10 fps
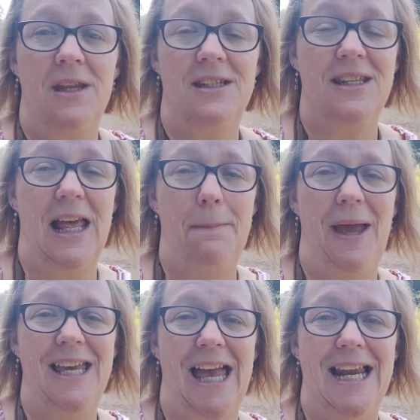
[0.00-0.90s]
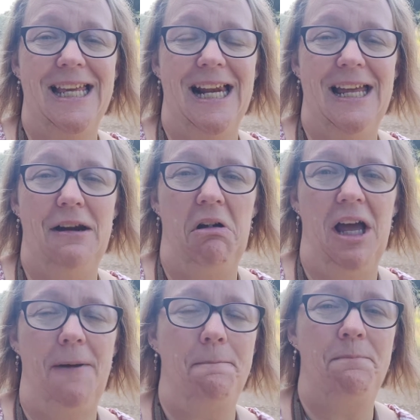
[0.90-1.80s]
Does that make it any
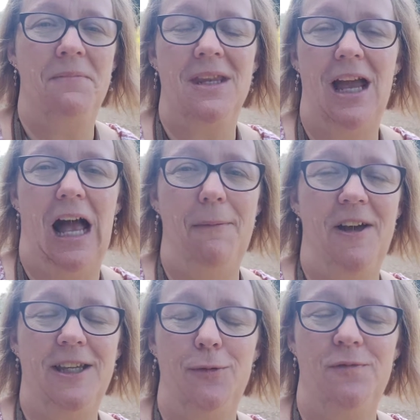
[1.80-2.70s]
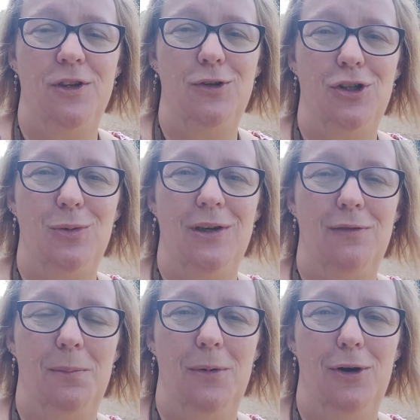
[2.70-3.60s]
clearer? Am I confused you
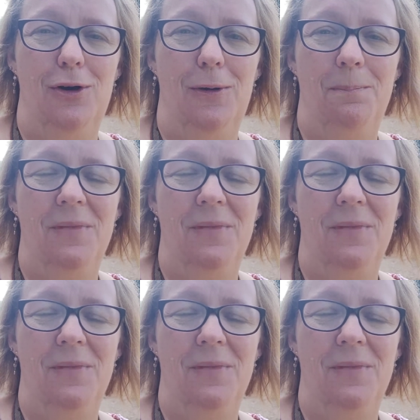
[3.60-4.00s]
even more?